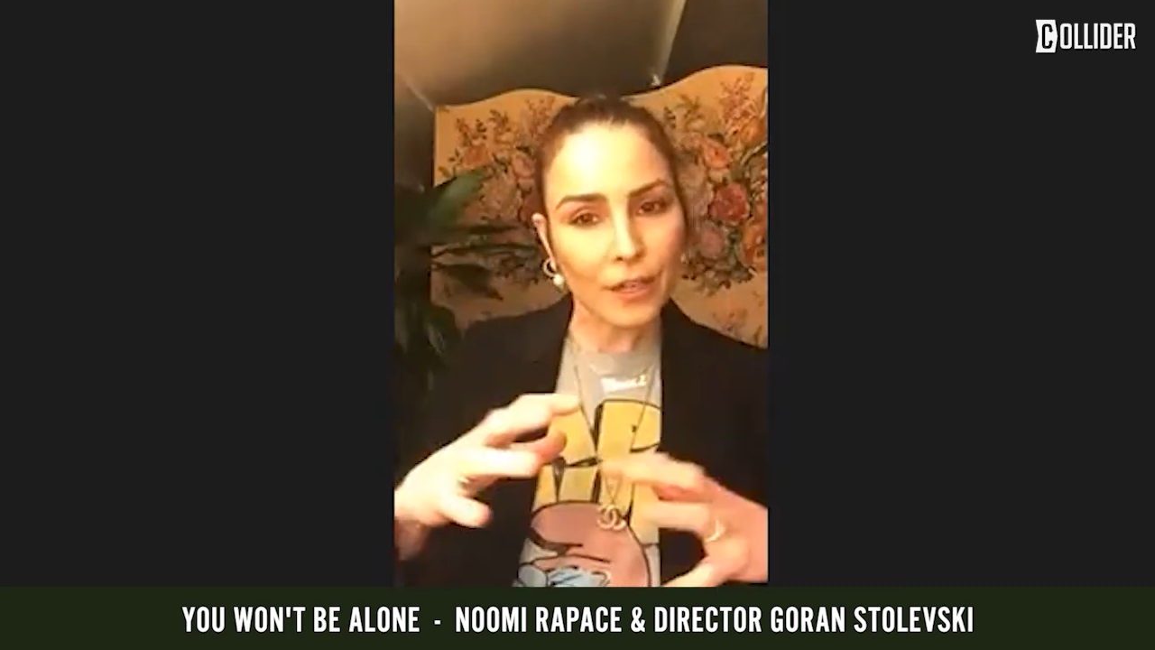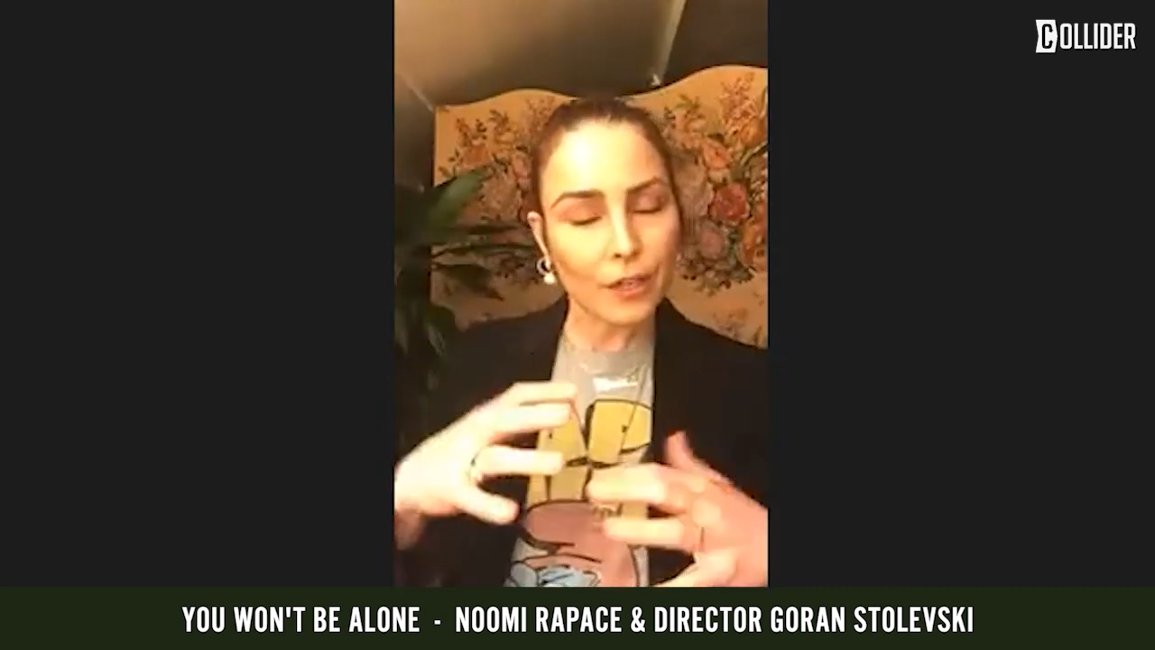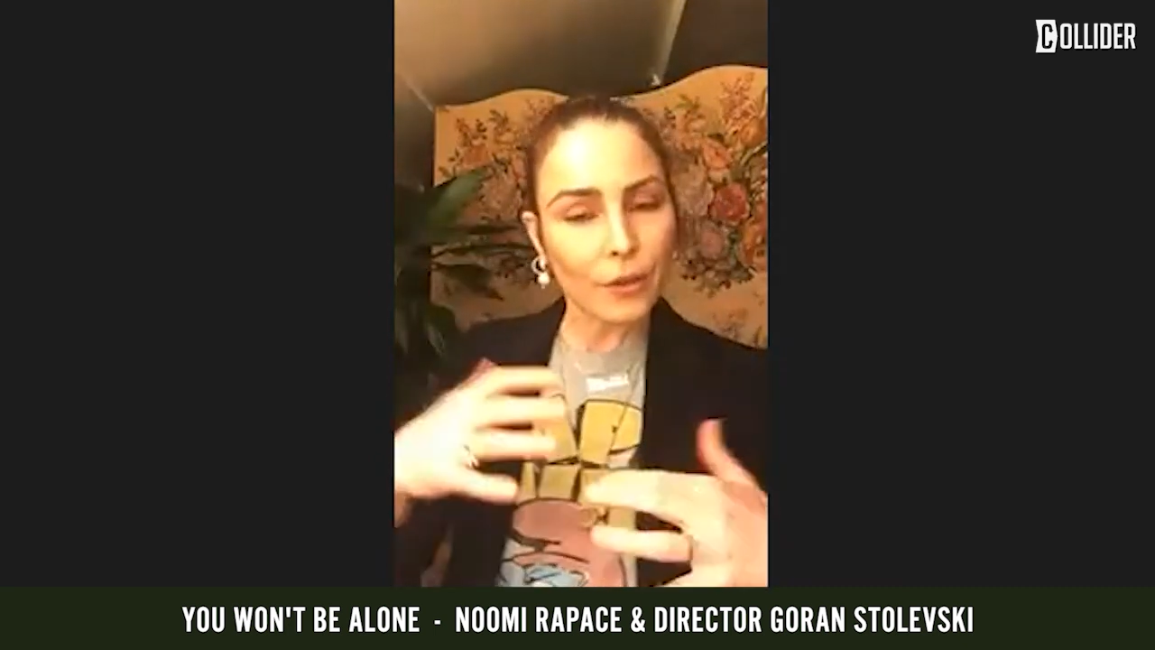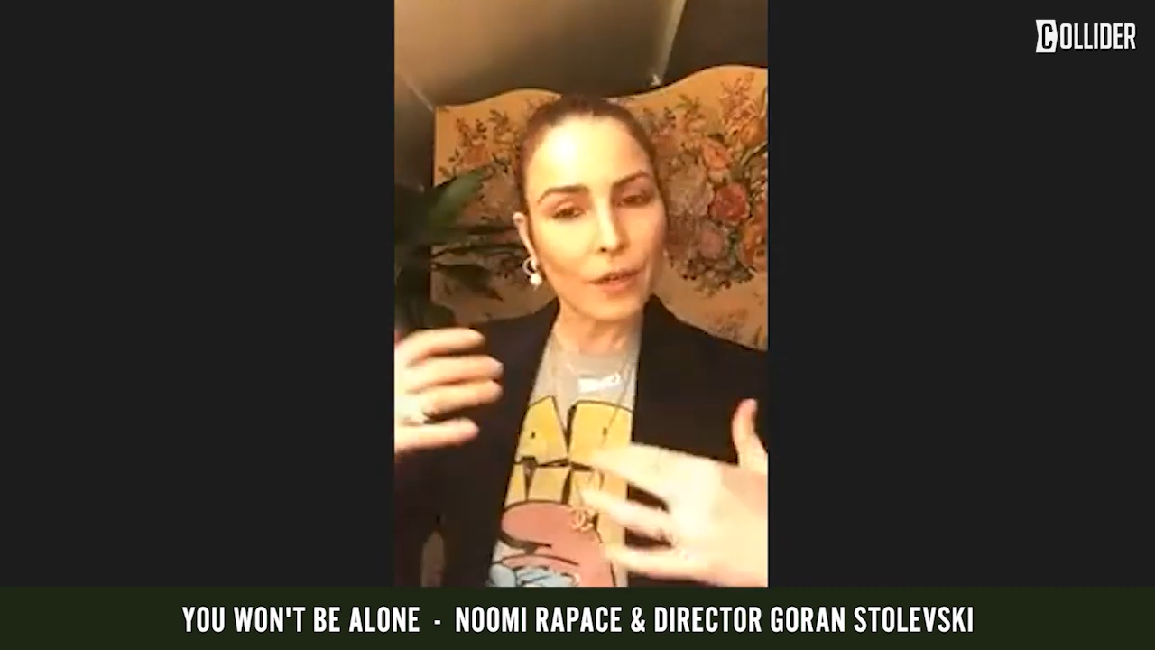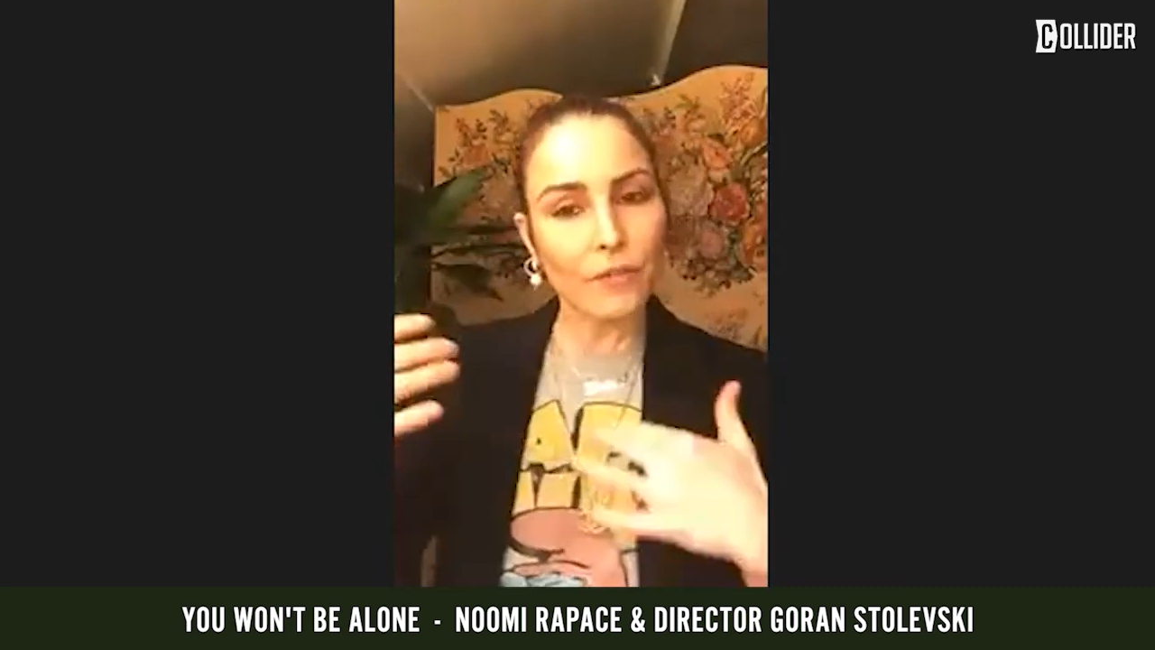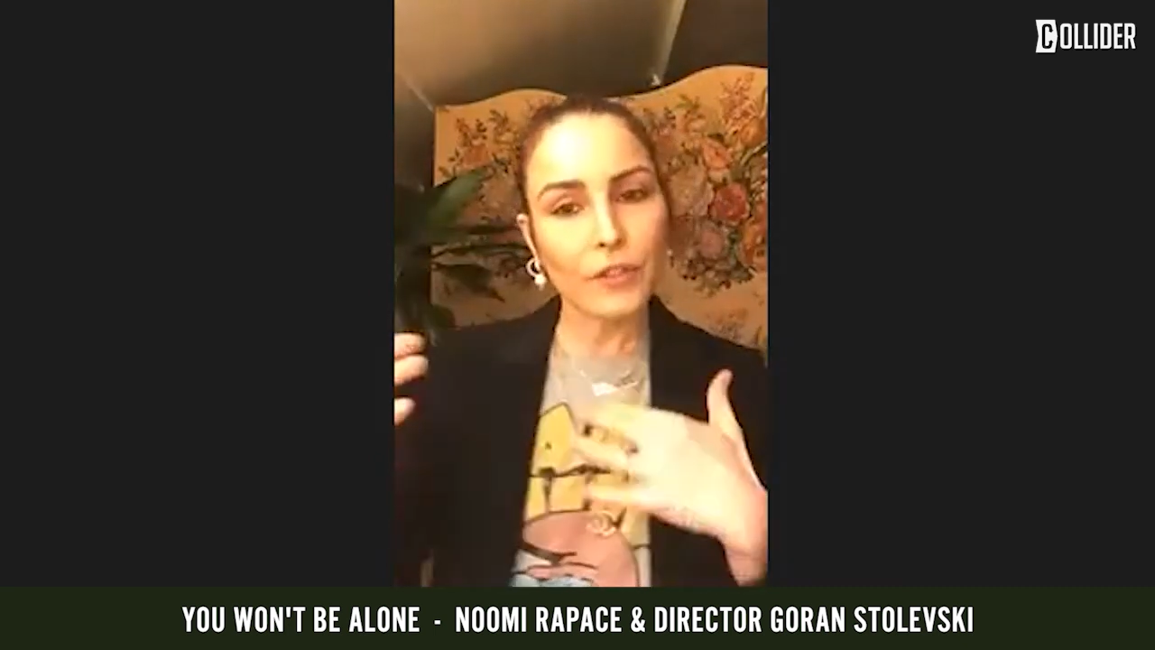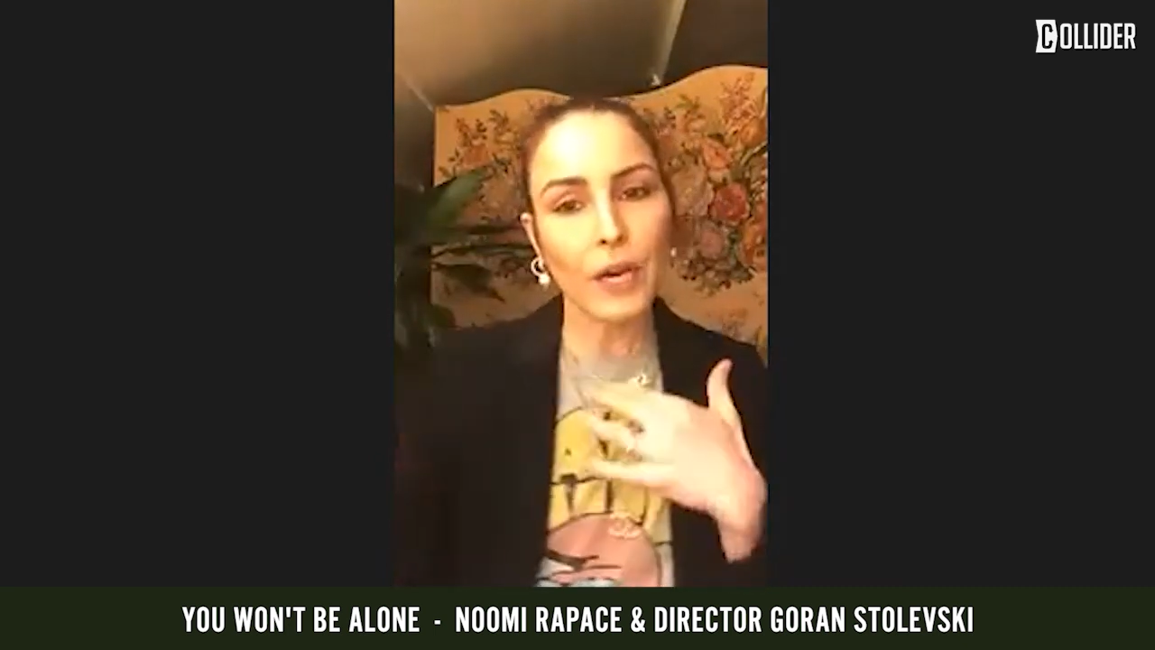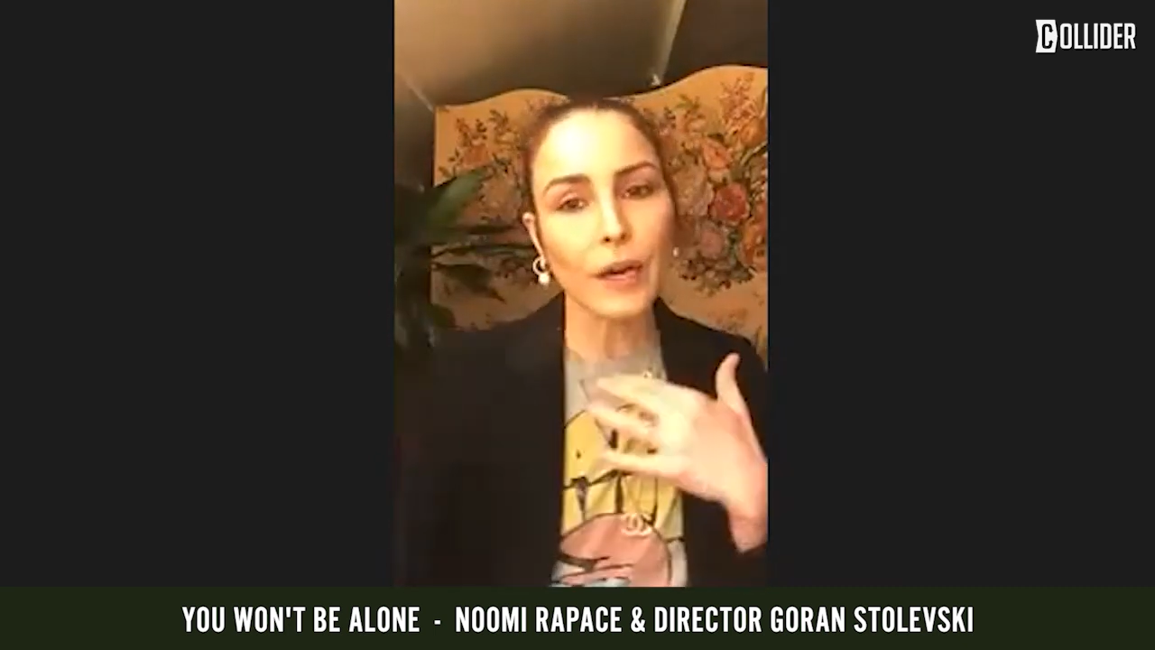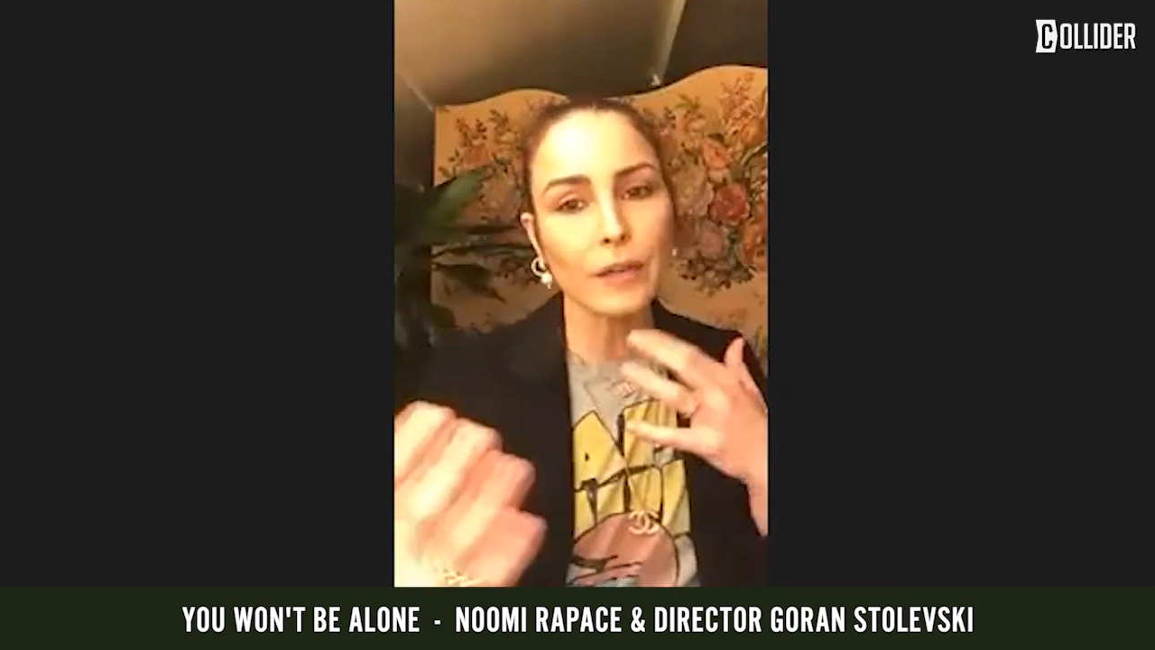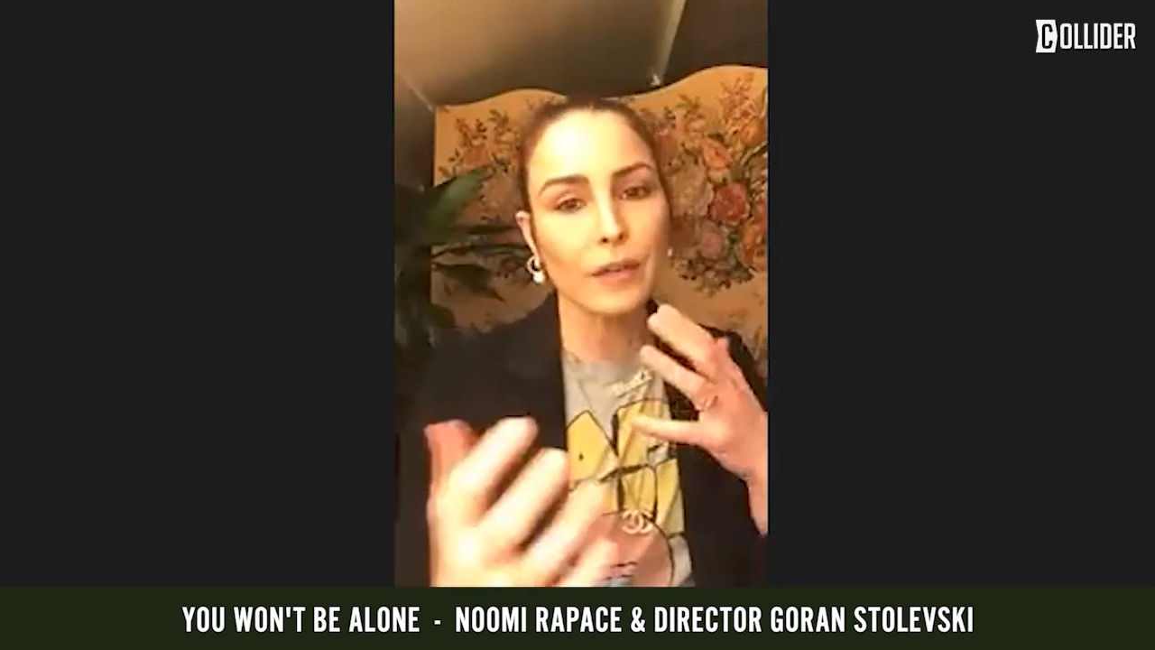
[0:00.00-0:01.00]
you kind of
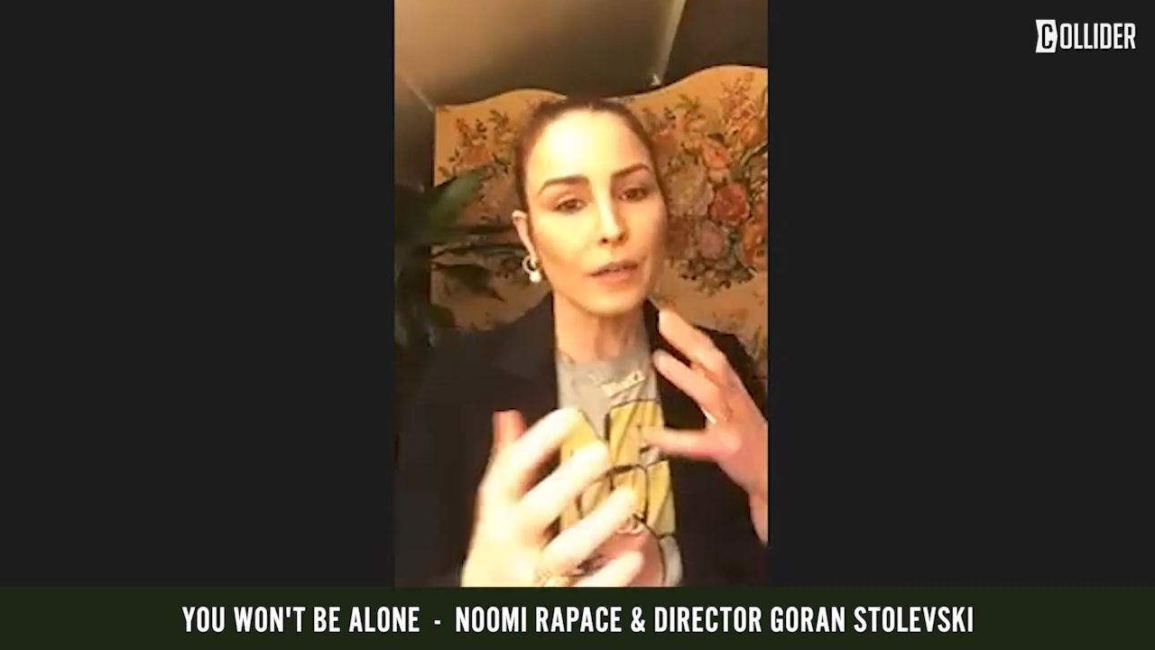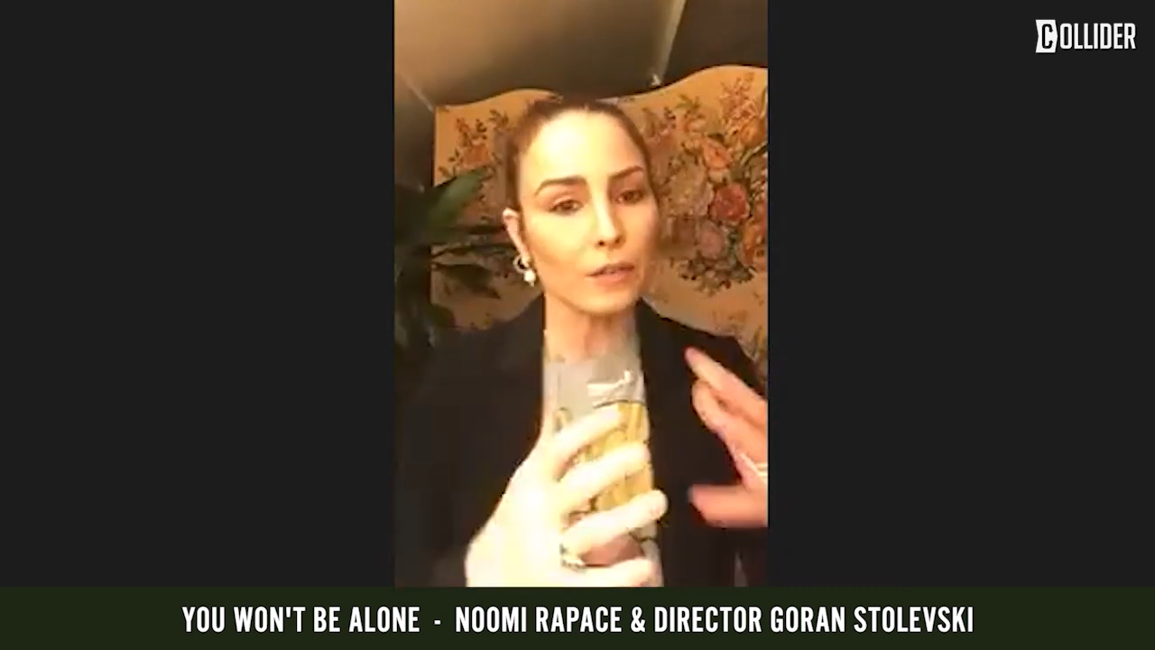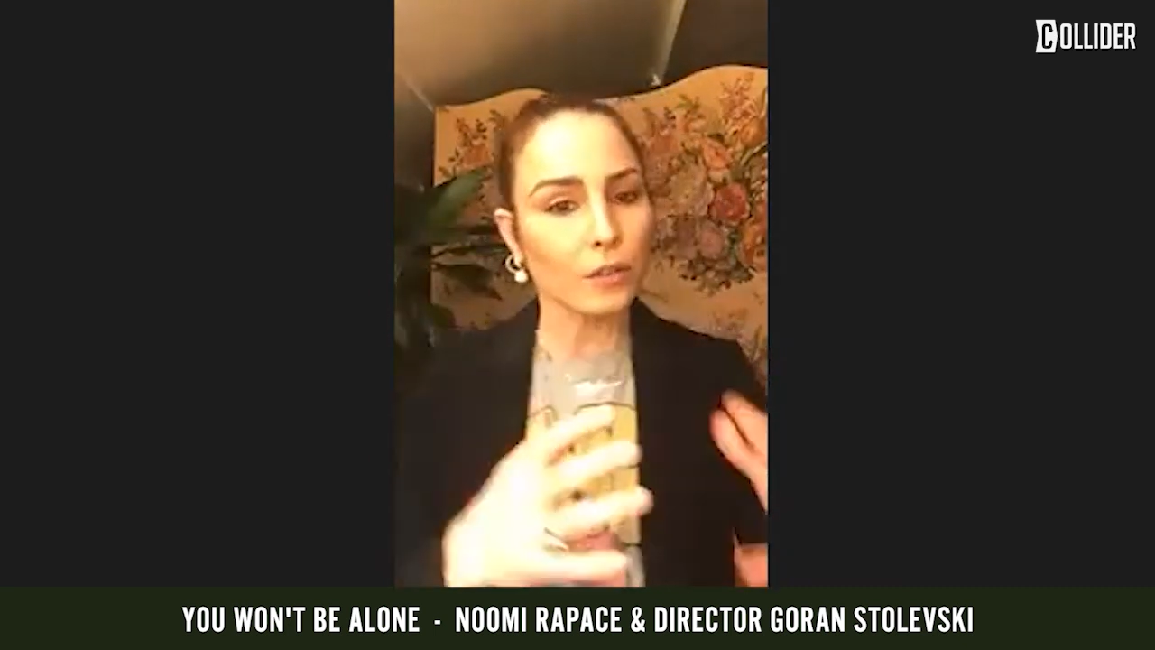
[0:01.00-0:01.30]
guided us